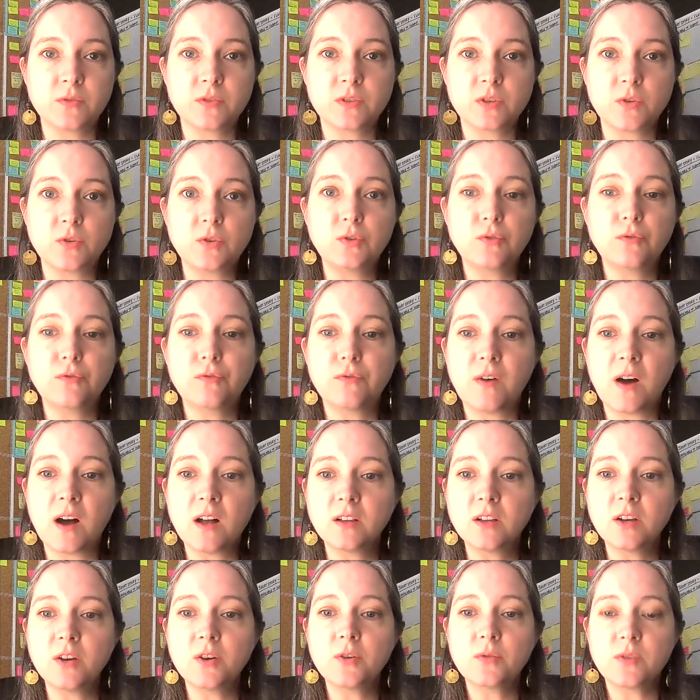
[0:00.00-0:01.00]
So you
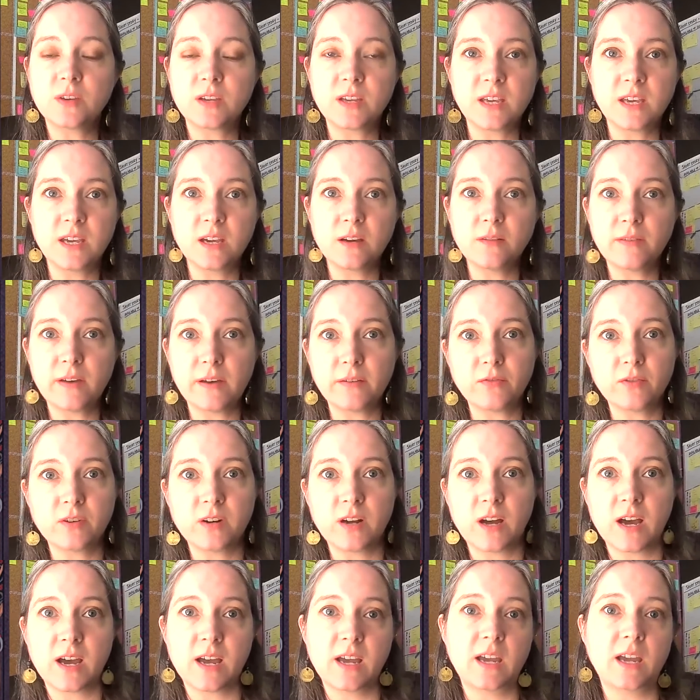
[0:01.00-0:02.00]
follow the King of
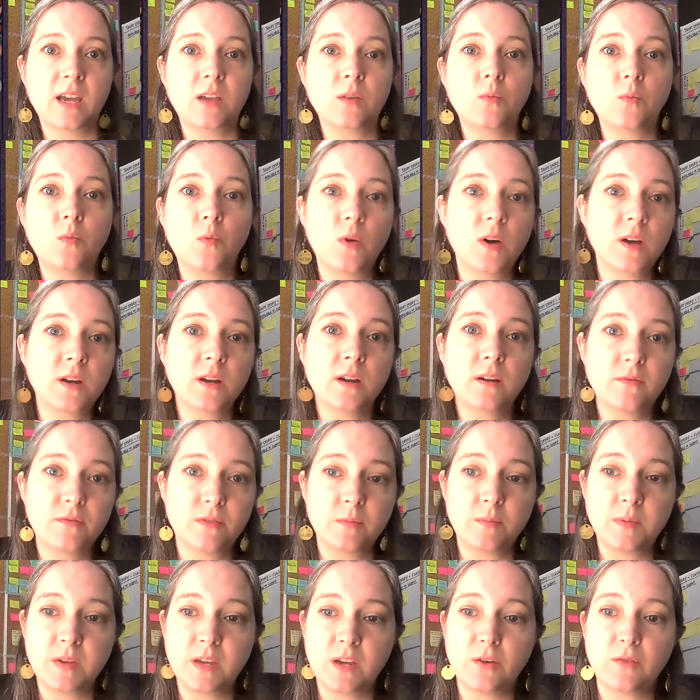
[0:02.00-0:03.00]
Evernigh in one of
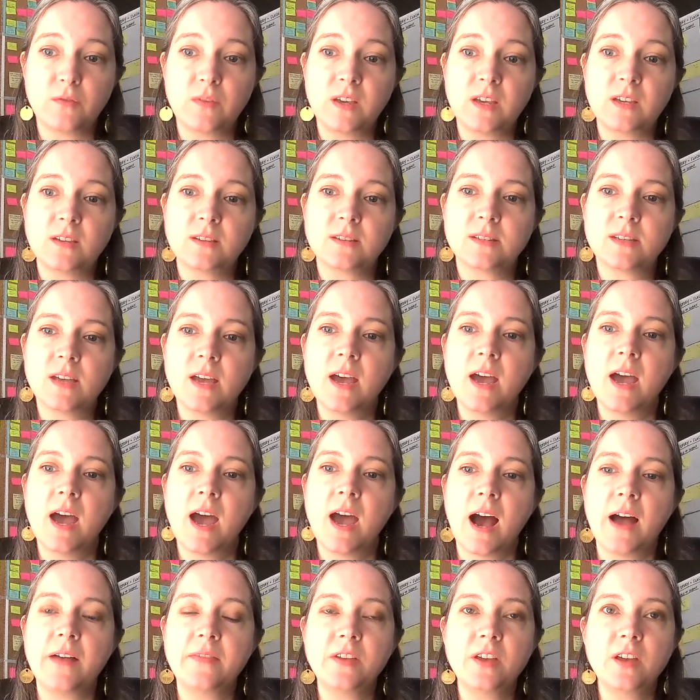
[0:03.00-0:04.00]
the POVs,
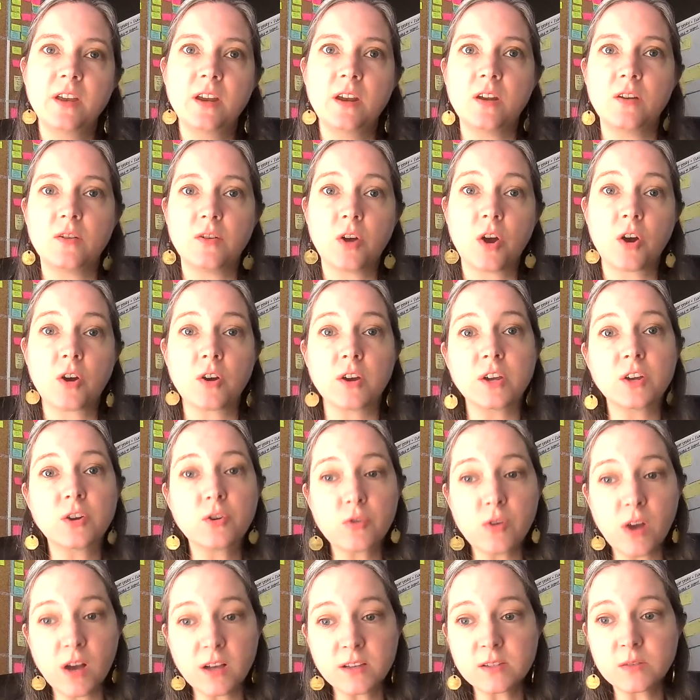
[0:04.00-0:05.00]
and then Nari
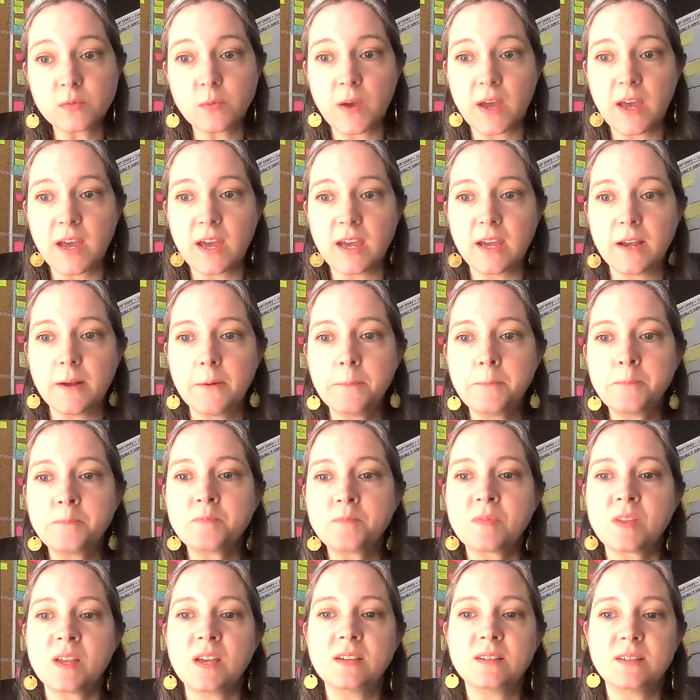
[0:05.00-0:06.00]
Crossway
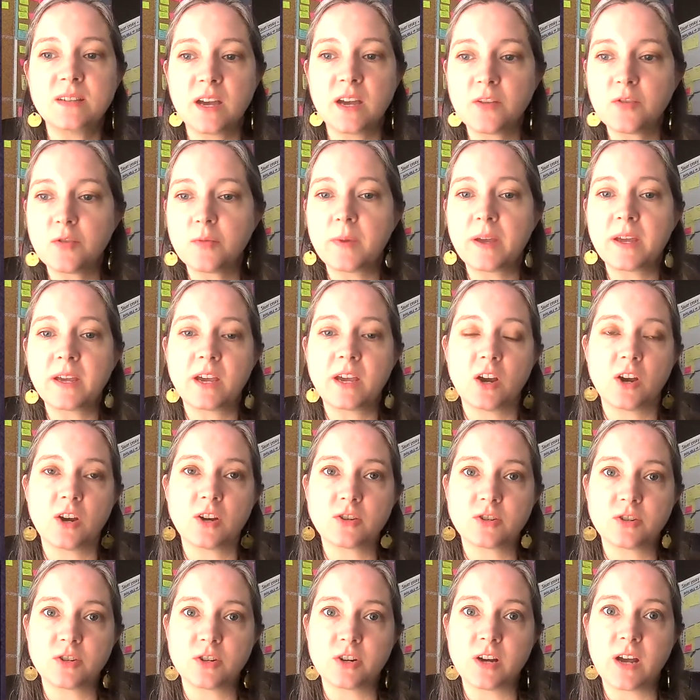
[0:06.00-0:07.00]
is the other main
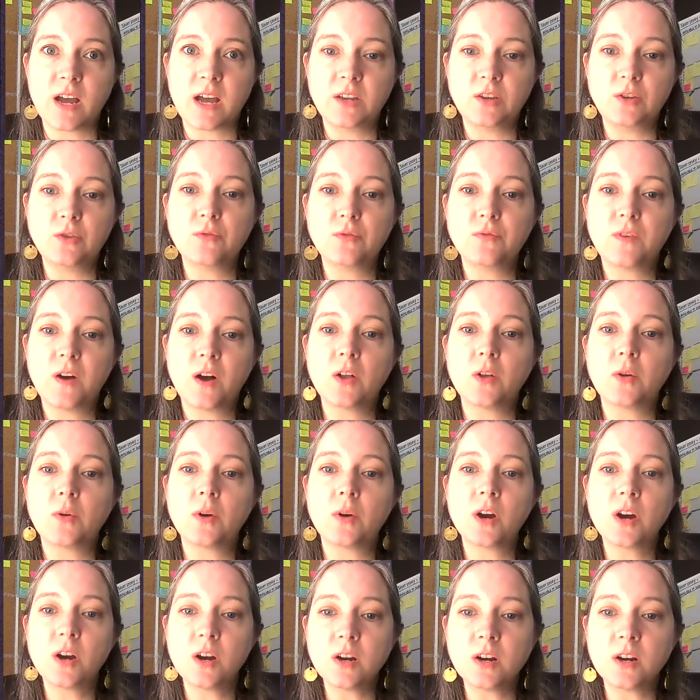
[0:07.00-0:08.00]
character, and you
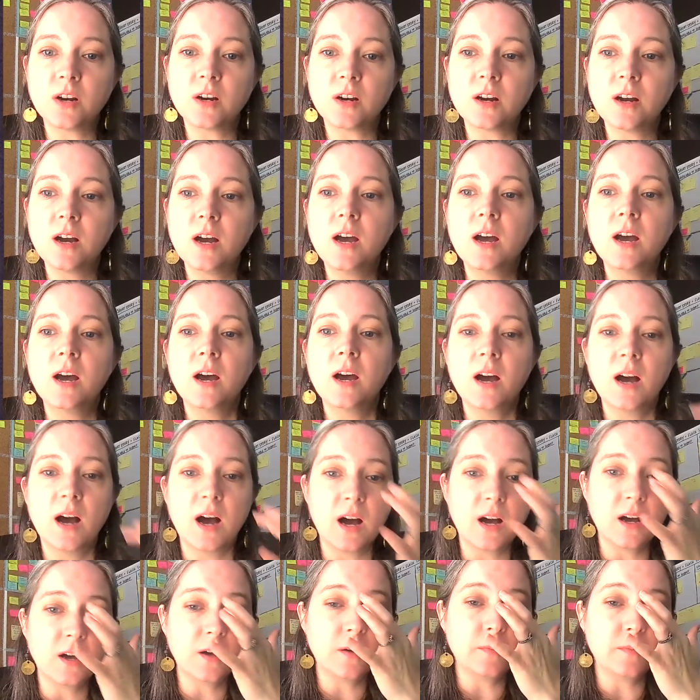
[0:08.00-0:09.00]
follow her
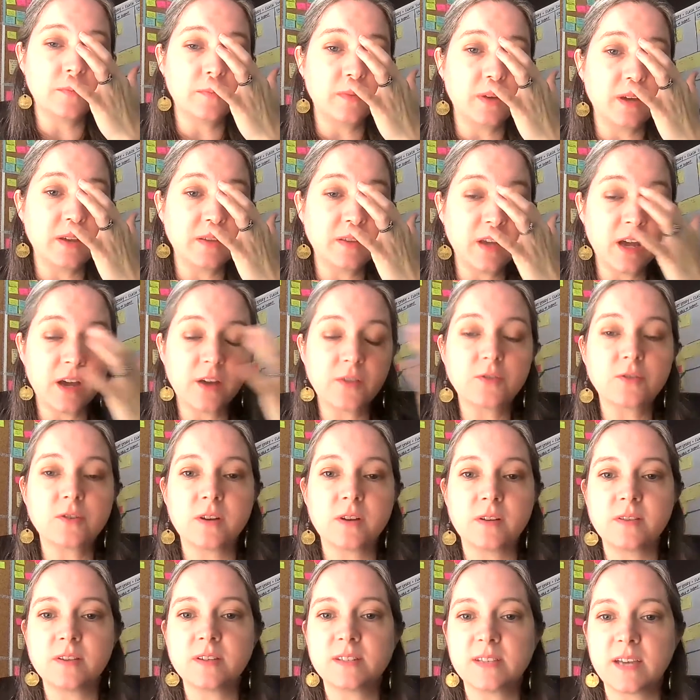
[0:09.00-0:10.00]
in
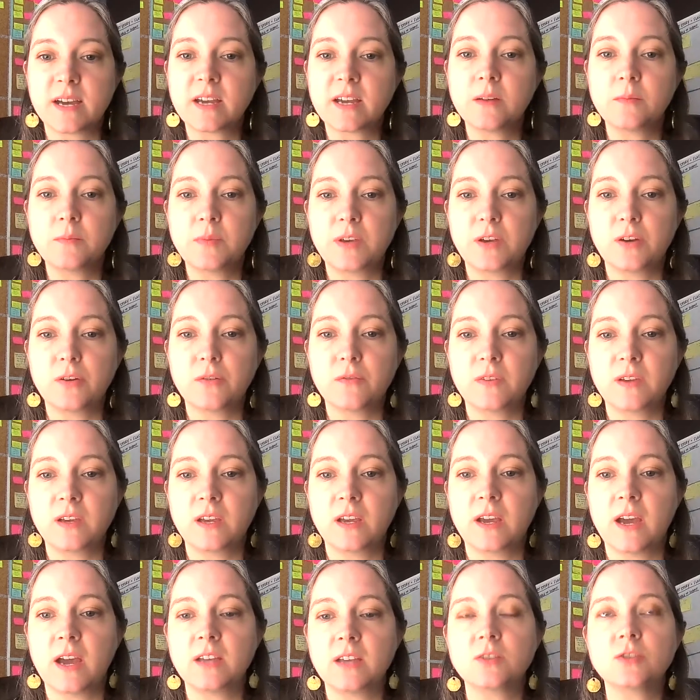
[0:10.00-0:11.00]
the second
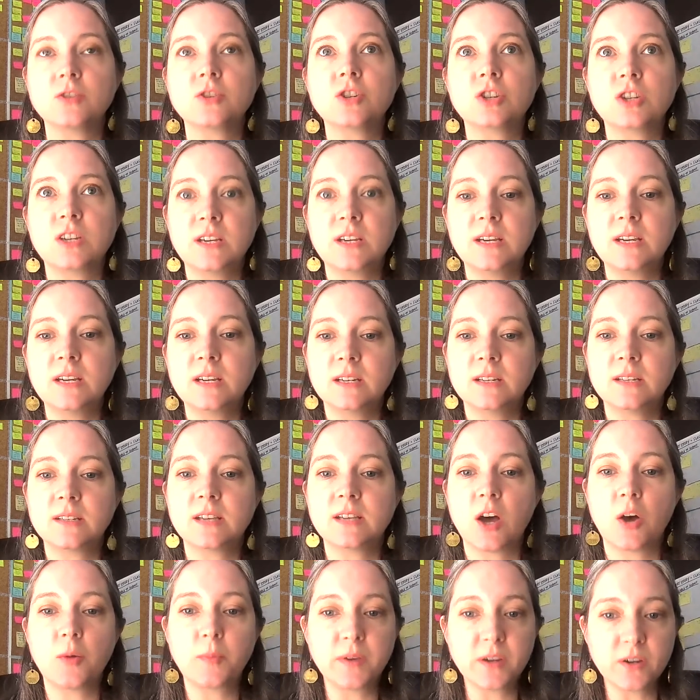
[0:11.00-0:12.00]
POV, and she
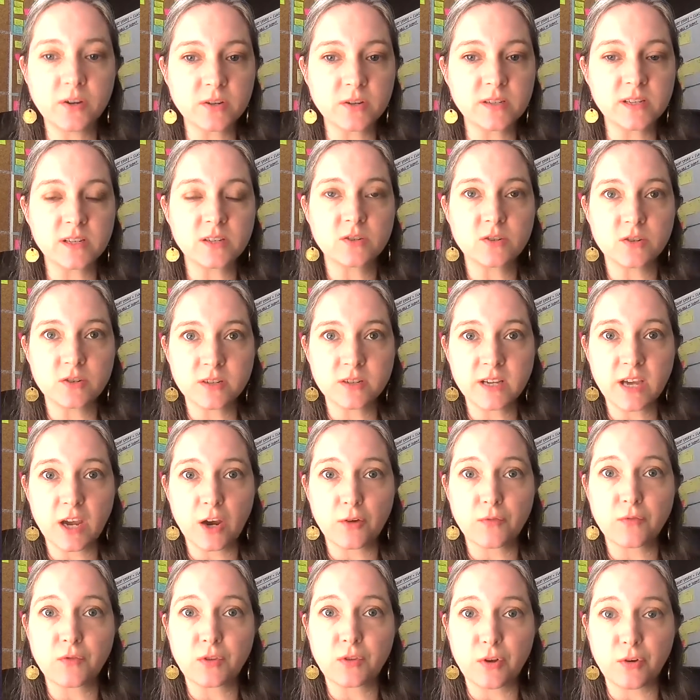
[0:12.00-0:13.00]
is helping her sisters
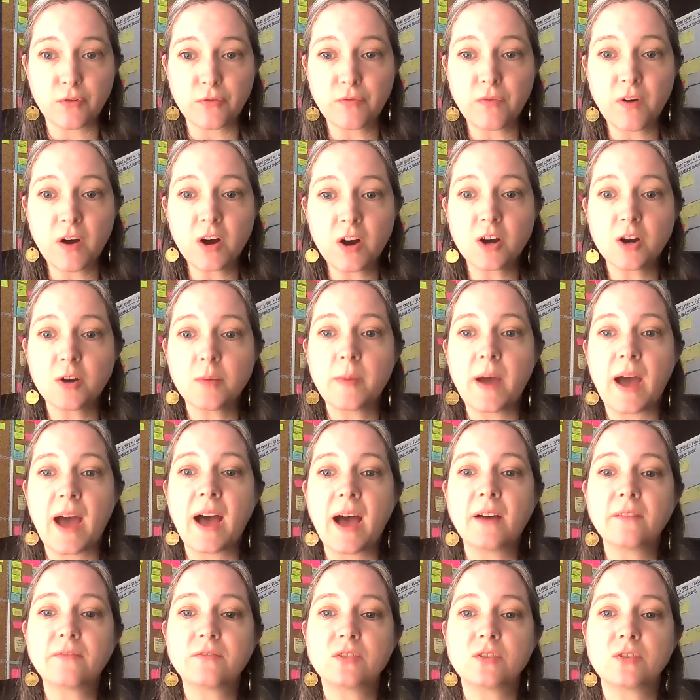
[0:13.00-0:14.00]
care for their farm
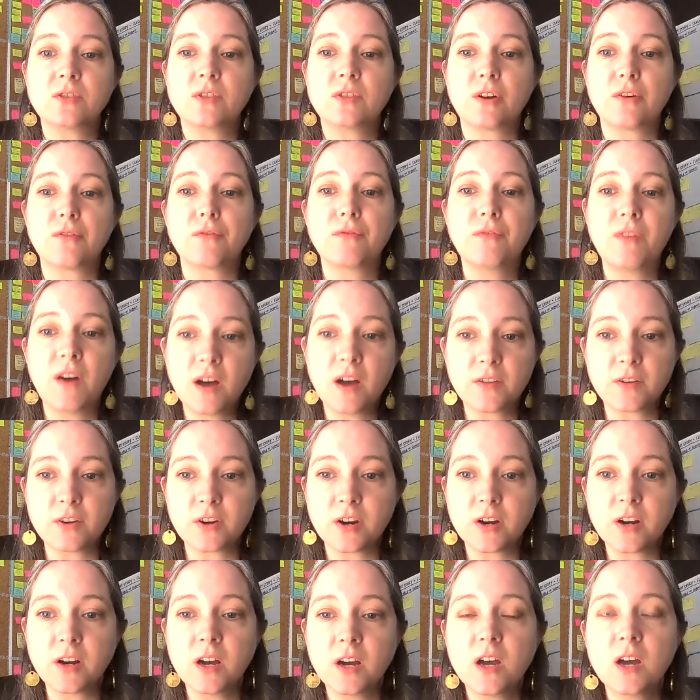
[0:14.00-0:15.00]
after their
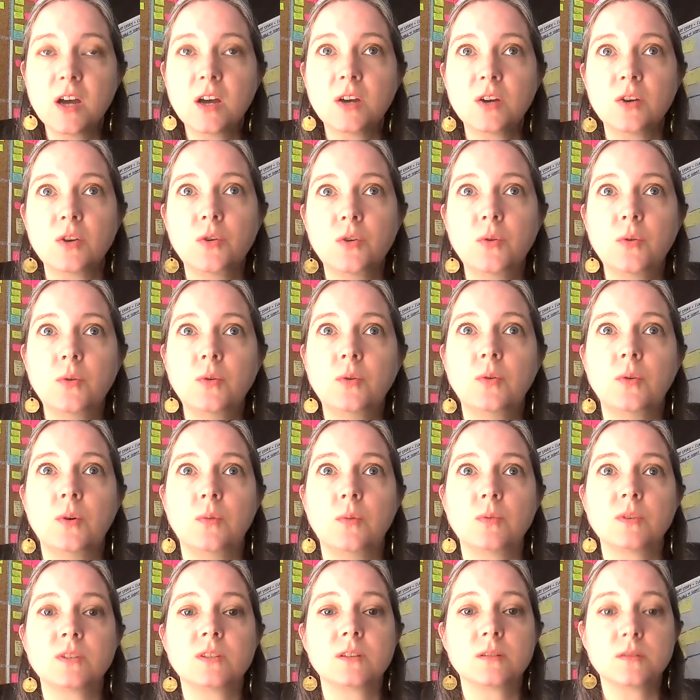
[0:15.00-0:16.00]
father,
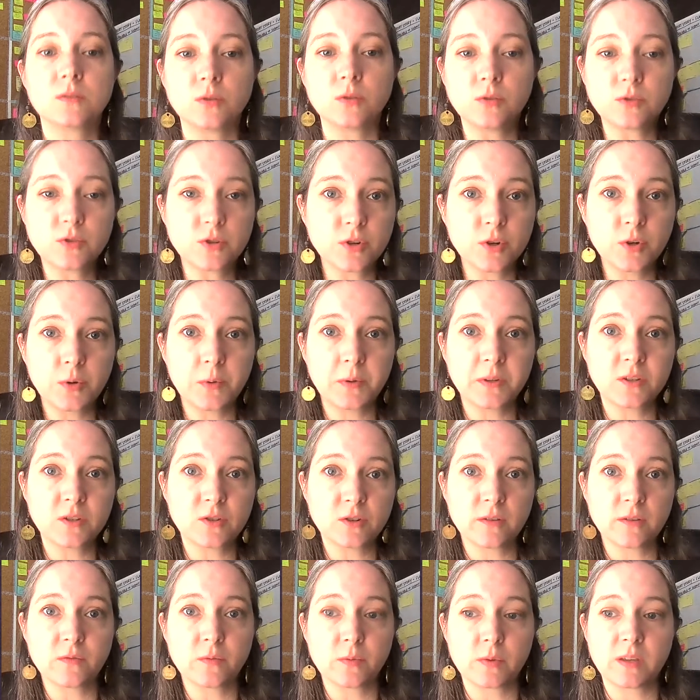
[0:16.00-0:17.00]
who was a soldier who had
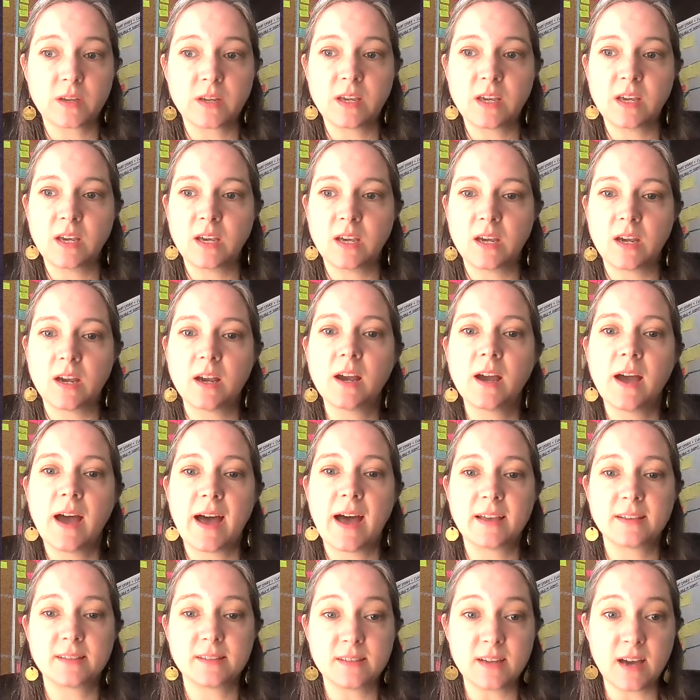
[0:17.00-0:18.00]
served with the king,
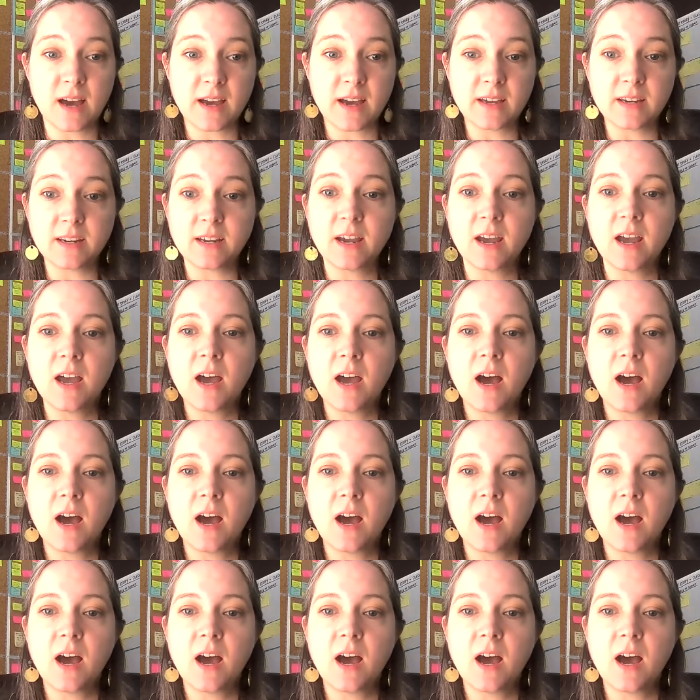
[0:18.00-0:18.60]
has died.